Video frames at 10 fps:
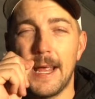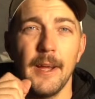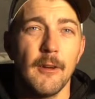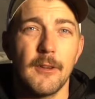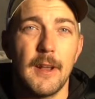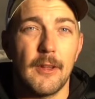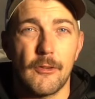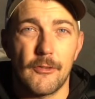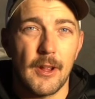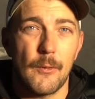tanker today,
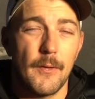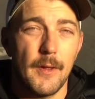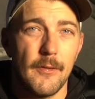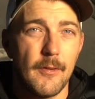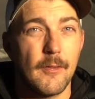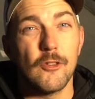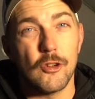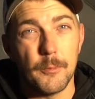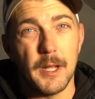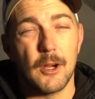so stick with us.
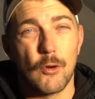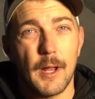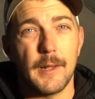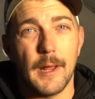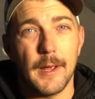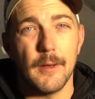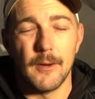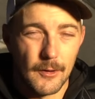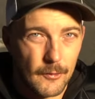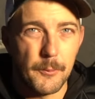Should be a great day
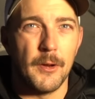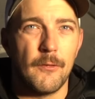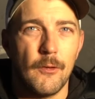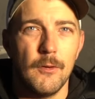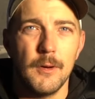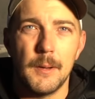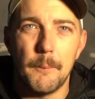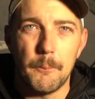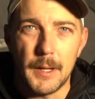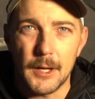on the beautiful
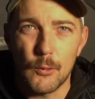Bay